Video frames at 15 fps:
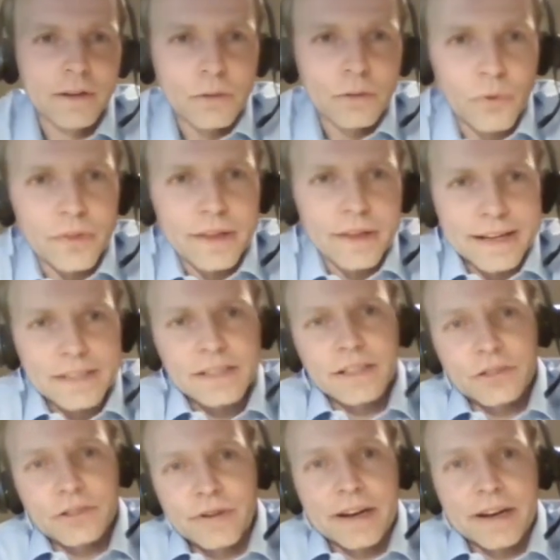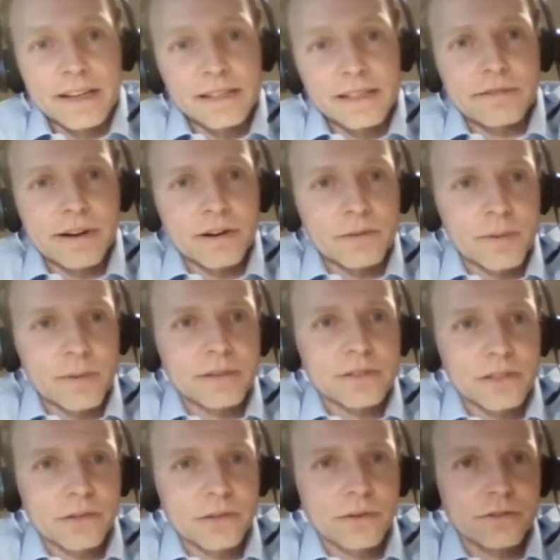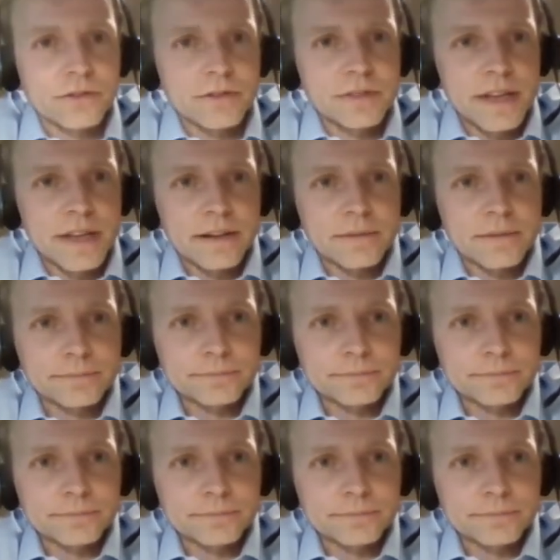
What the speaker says: what they'll actually drink is around about 210.